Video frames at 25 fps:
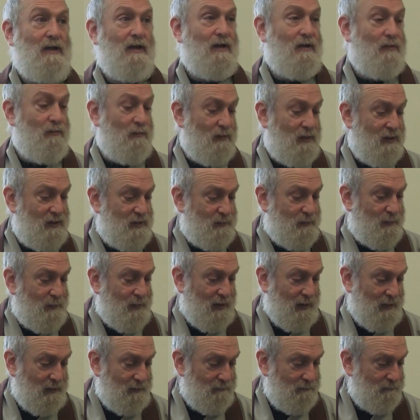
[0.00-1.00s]
And we
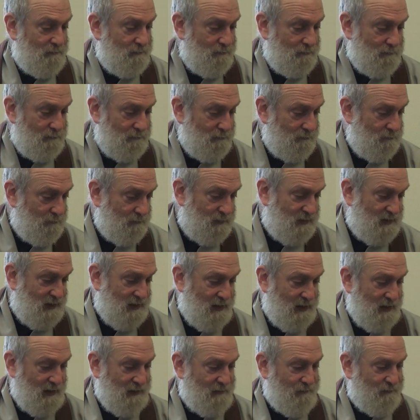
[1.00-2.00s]
spent
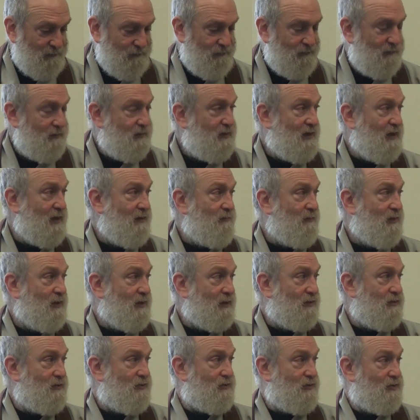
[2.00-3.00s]
10
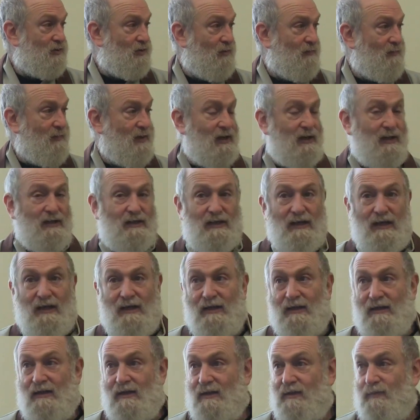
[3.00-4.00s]
minutes or so
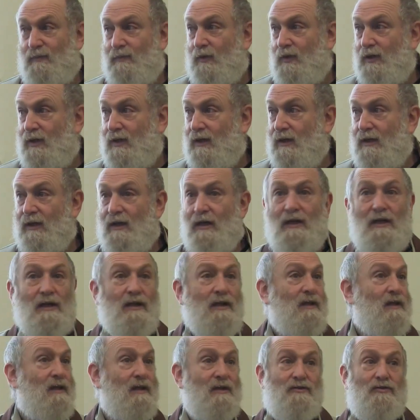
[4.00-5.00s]
meditating this morning.
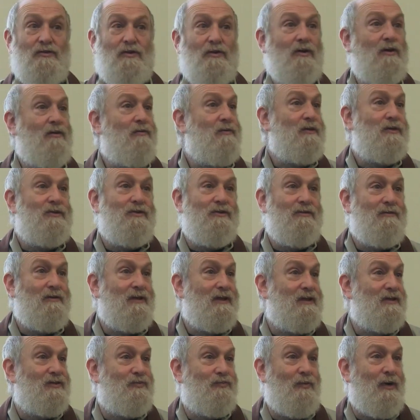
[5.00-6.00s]
That's all we're
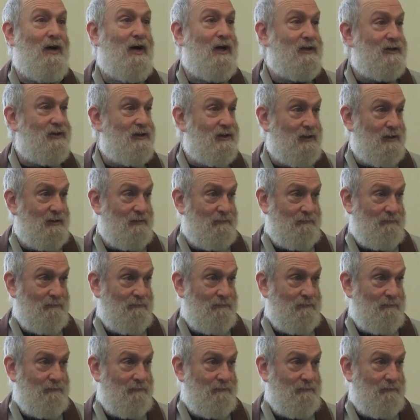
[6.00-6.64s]
doing is watching.